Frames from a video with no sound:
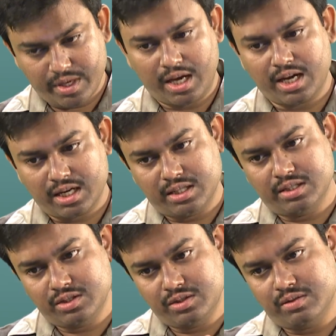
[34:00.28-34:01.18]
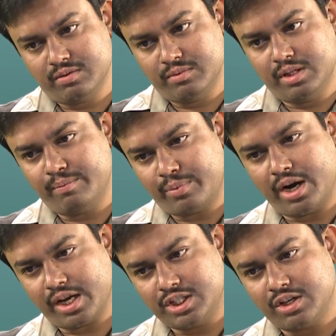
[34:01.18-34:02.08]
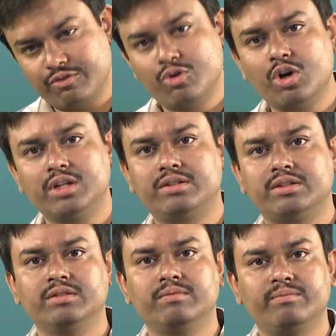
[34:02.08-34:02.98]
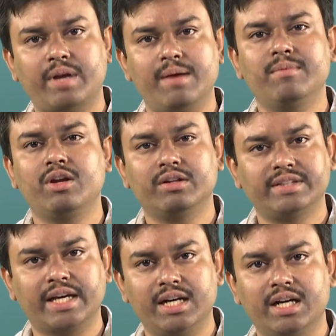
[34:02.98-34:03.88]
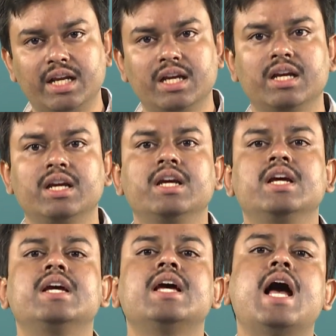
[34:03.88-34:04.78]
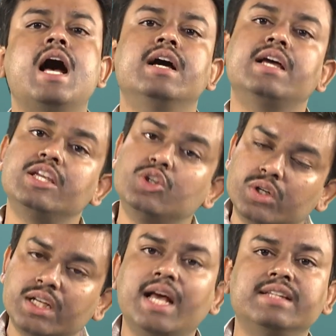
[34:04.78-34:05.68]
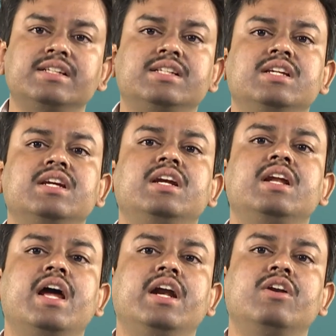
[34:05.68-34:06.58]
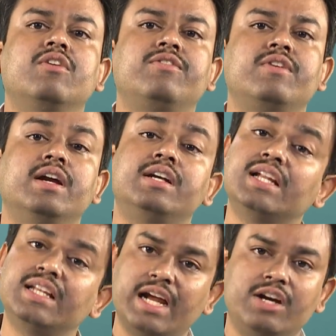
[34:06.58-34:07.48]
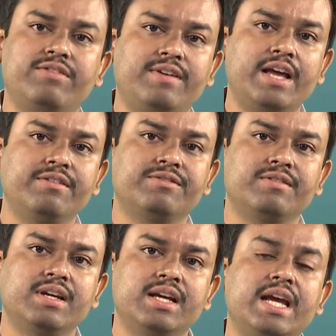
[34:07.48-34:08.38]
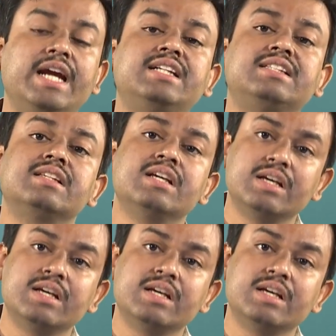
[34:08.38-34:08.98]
uh, the production of goods, primary or secondary, uh, utilization in end of uh, till end of life, its